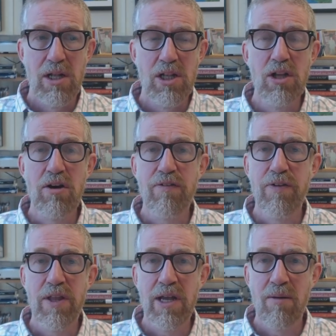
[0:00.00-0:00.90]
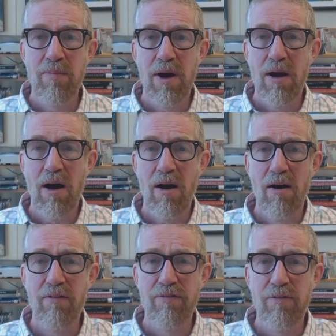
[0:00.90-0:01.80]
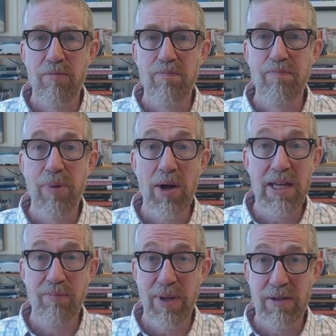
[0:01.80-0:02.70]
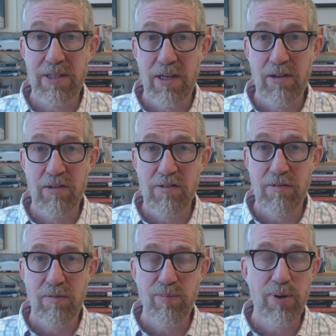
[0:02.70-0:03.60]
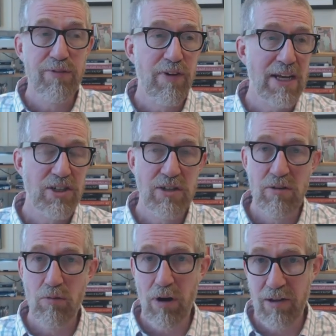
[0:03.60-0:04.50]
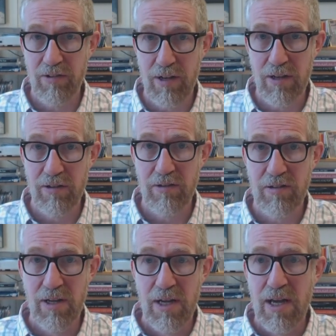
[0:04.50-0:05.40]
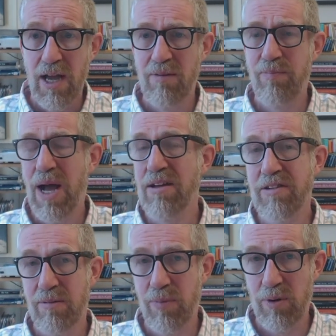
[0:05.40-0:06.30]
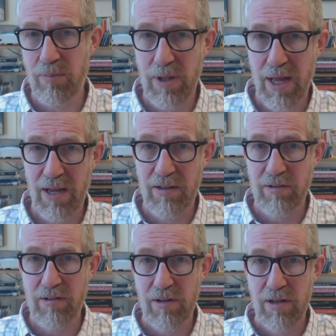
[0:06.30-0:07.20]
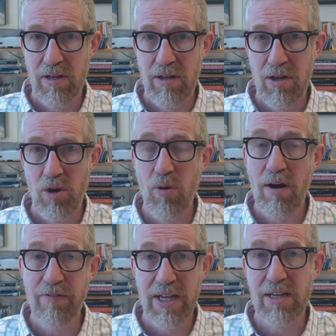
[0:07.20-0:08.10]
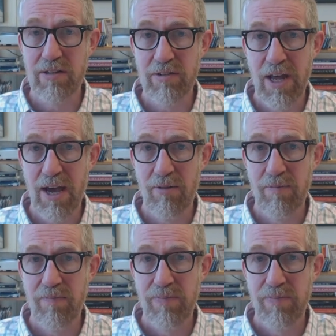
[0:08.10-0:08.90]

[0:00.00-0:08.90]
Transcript: look for the number of bodybuilders, professional wrestlers, and basketball players who are vegans now.